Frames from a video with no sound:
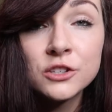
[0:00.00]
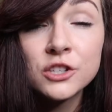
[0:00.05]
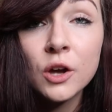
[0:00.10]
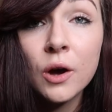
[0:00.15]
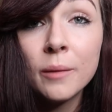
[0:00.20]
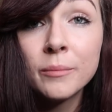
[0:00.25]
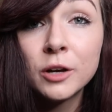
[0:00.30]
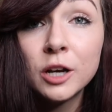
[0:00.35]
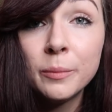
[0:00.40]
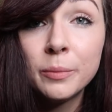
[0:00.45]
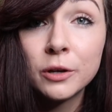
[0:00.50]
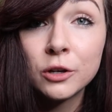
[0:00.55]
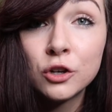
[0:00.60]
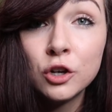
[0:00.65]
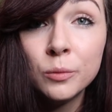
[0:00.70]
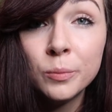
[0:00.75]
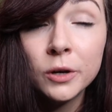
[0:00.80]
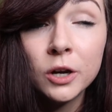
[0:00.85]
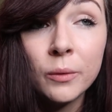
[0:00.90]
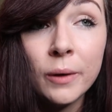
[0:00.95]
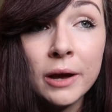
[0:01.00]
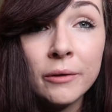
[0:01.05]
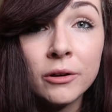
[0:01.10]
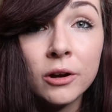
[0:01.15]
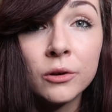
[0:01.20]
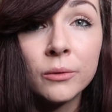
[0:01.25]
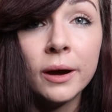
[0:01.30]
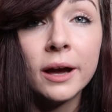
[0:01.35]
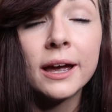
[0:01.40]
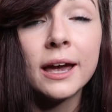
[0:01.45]
So I'm gonna put Cooper away
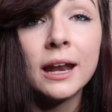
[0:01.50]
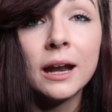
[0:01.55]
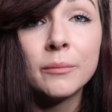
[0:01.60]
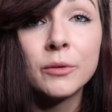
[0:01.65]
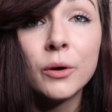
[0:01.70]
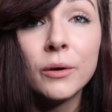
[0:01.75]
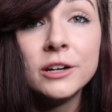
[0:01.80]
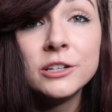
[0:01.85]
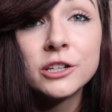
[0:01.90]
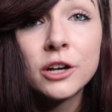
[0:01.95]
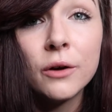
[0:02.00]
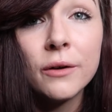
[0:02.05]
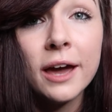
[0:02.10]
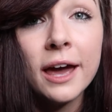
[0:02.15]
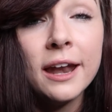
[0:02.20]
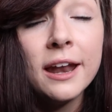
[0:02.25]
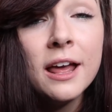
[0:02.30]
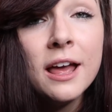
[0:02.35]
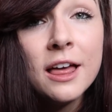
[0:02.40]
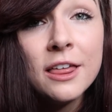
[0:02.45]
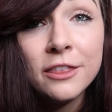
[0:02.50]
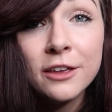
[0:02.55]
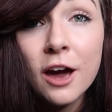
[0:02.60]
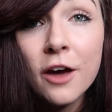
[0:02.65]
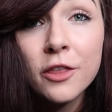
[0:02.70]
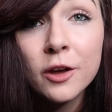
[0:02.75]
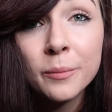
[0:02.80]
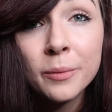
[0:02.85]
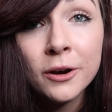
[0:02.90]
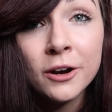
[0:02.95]
real quick, and I'm going to go get the
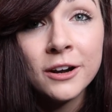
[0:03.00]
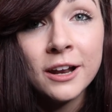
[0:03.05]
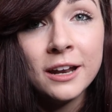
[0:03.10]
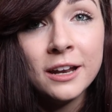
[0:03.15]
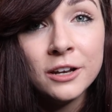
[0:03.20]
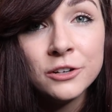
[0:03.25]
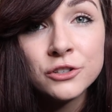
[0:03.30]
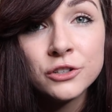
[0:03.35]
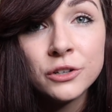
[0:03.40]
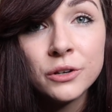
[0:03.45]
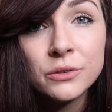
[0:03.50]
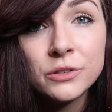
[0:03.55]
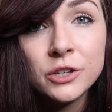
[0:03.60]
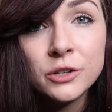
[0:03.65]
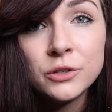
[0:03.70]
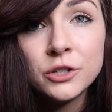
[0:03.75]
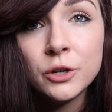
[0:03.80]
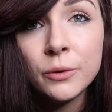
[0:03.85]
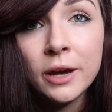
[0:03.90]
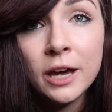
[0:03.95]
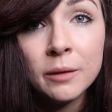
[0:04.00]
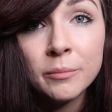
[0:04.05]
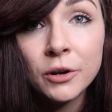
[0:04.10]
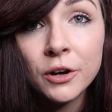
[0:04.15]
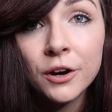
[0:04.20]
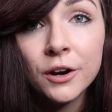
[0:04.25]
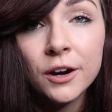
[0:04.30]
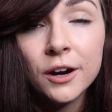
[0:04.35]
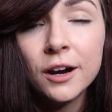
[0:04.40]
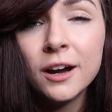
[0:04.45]
other bird and introduce you to him
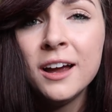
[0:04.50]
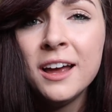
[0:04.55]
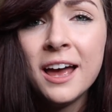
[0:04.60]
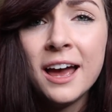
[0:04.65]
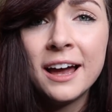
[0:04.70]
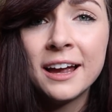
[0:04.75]
or her.